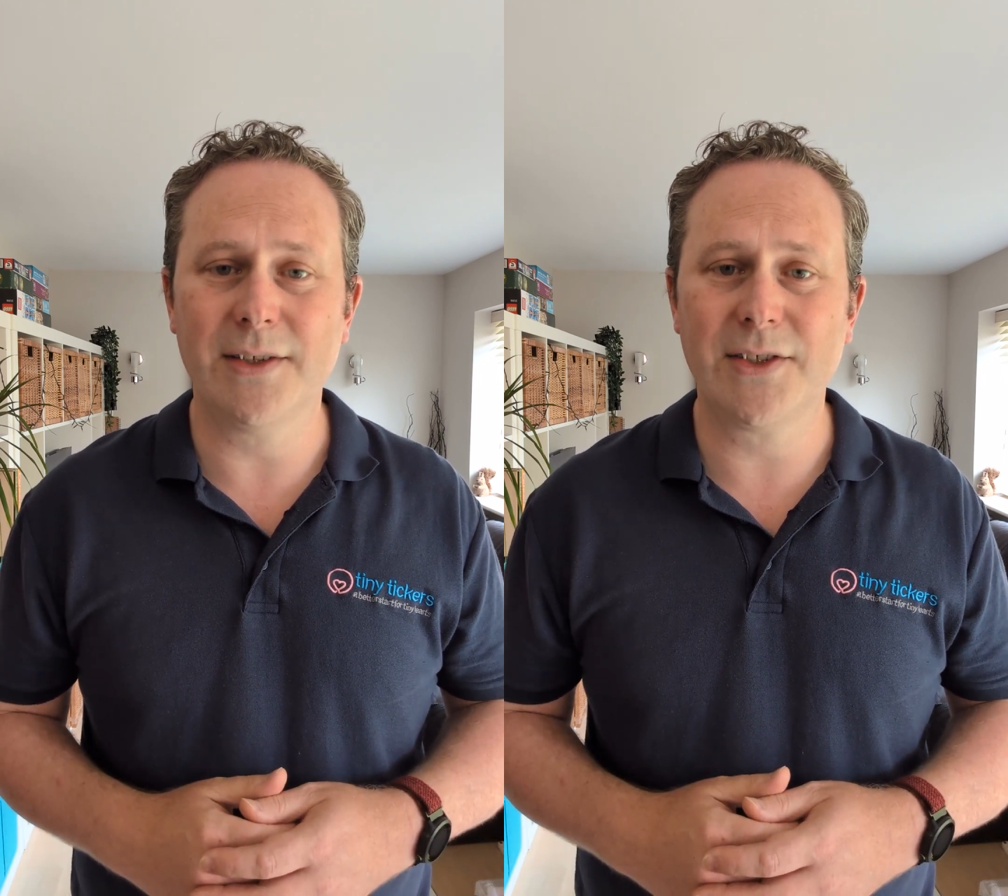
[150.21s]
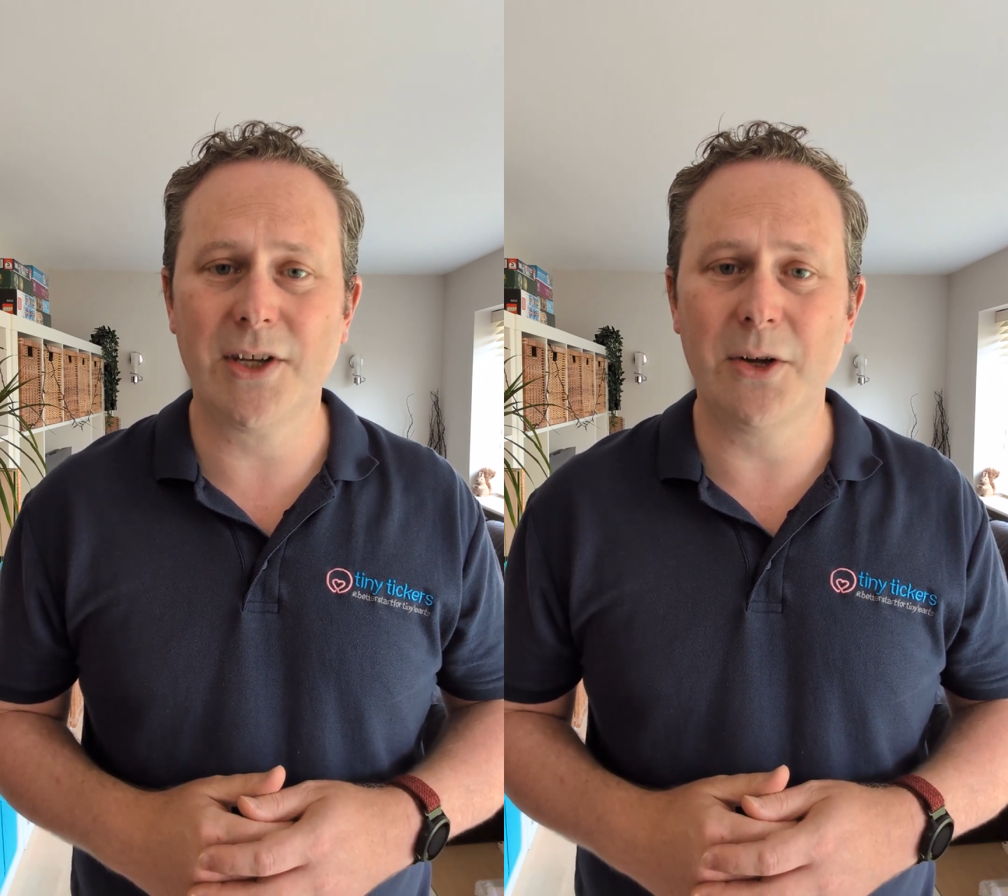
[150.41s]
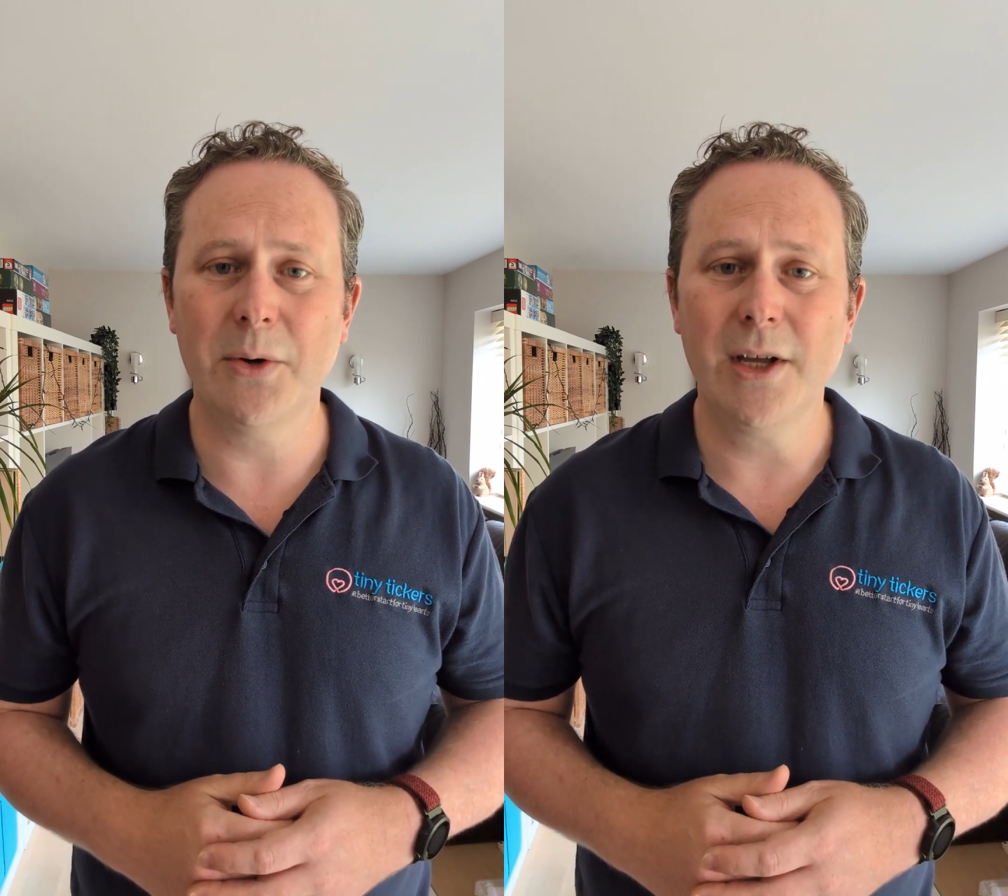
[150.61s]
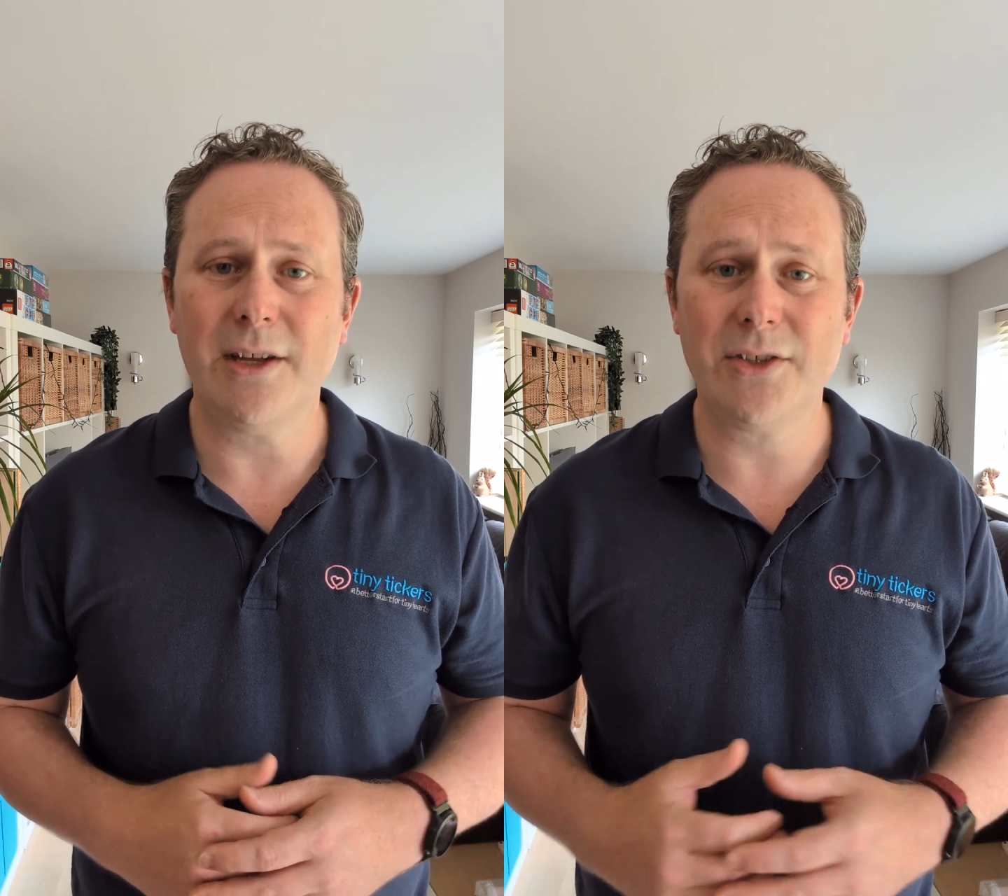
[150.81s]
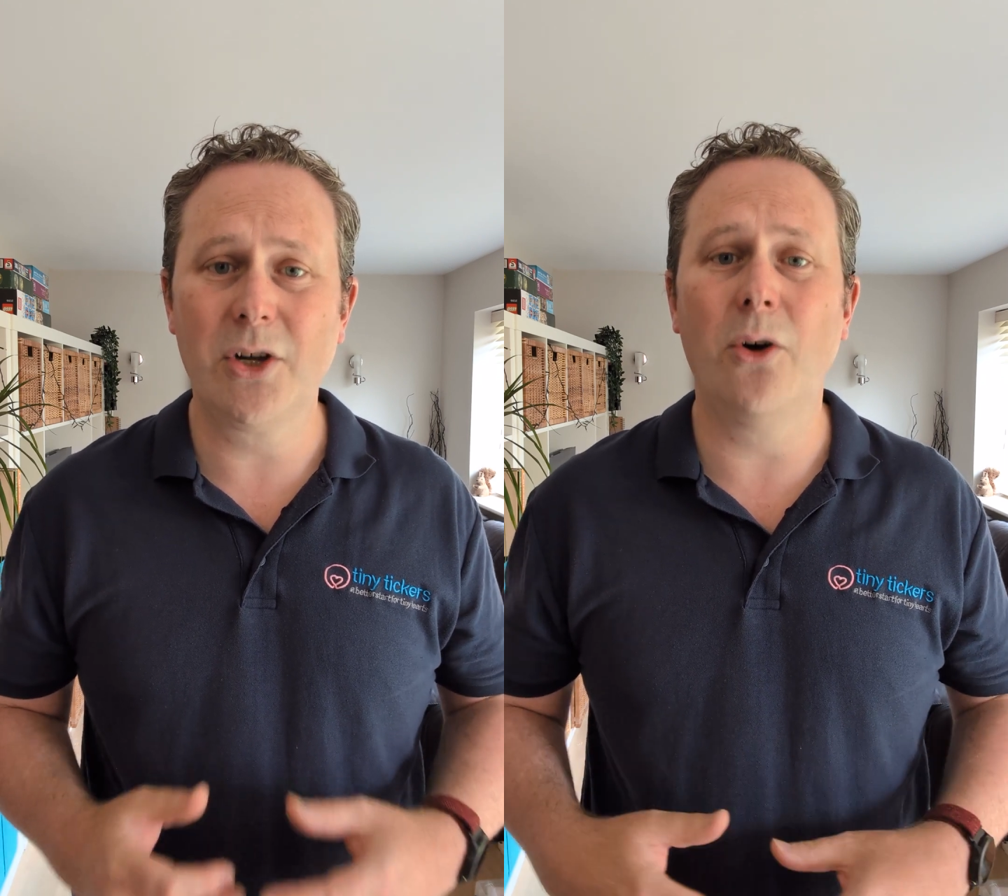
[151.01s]
So
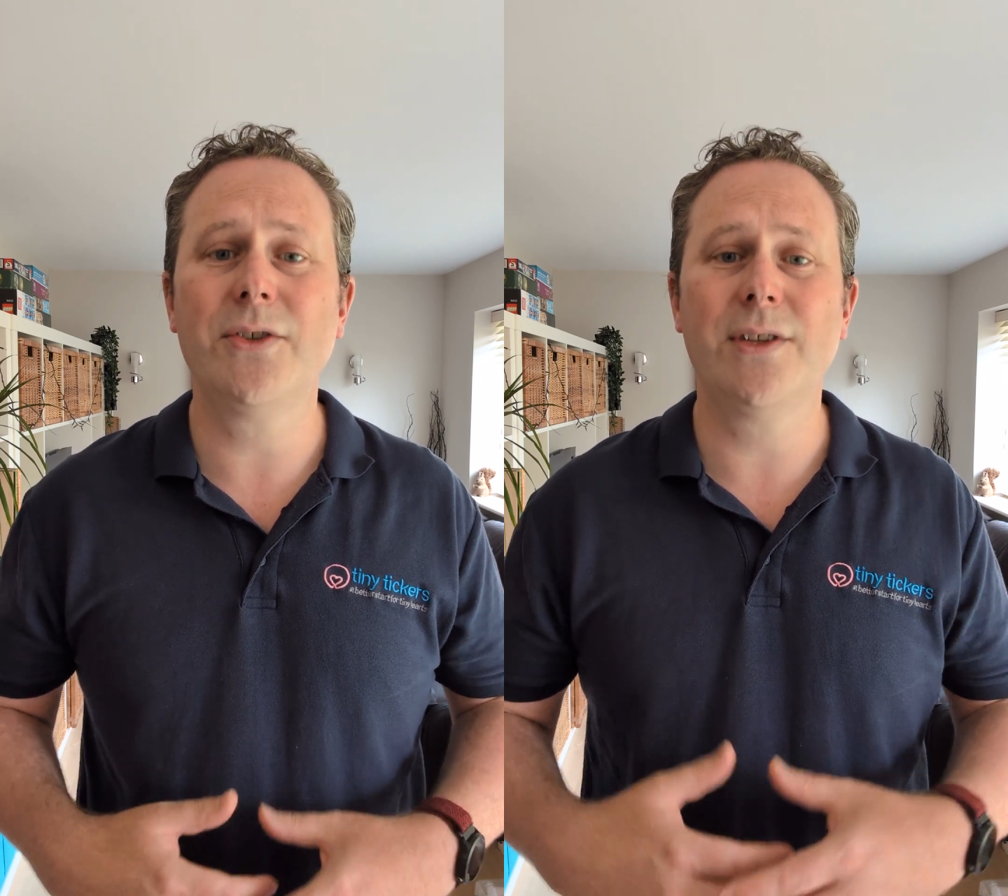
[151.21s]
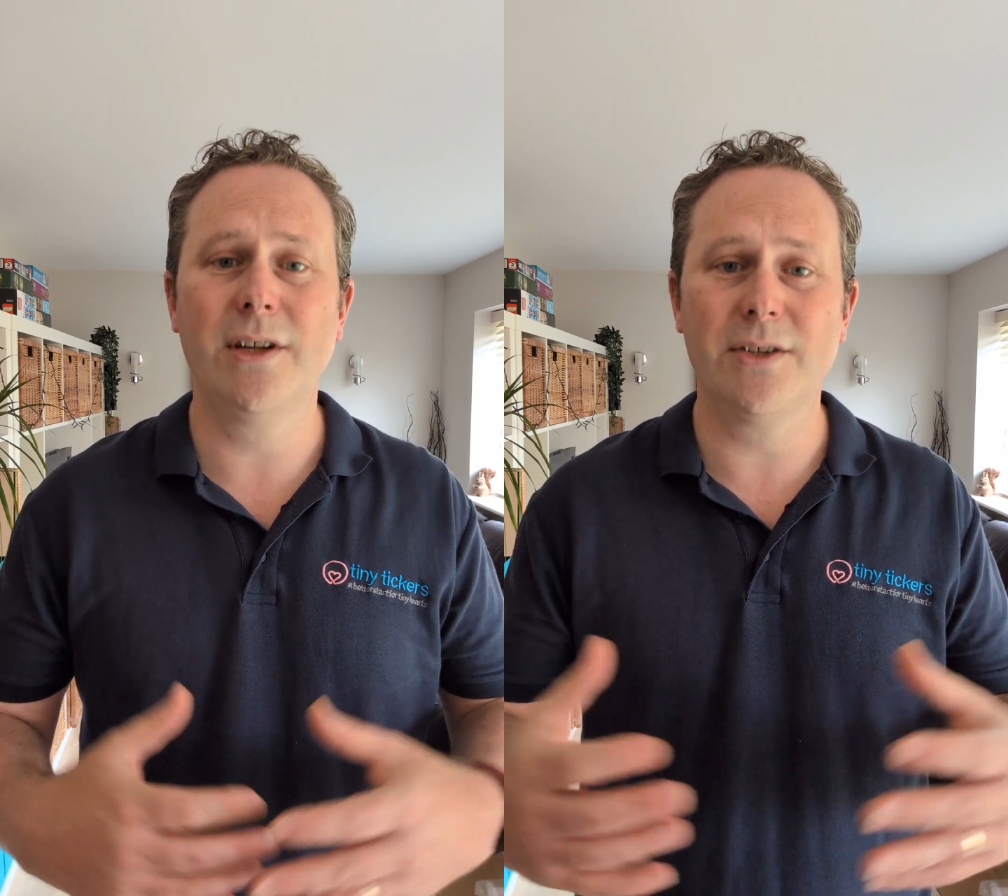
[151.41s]
it's costing